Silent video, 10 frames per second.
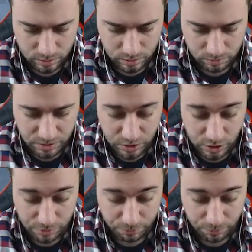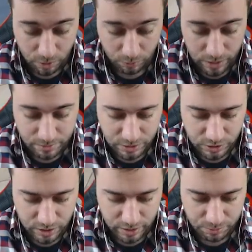I'm getting shot from far away. I'm not
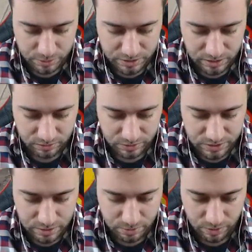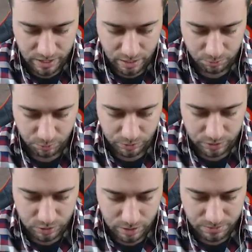sure how that person can even see me right now, but we're
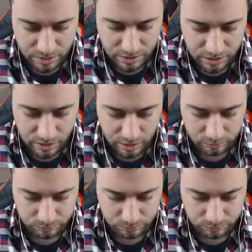gonna drop down here.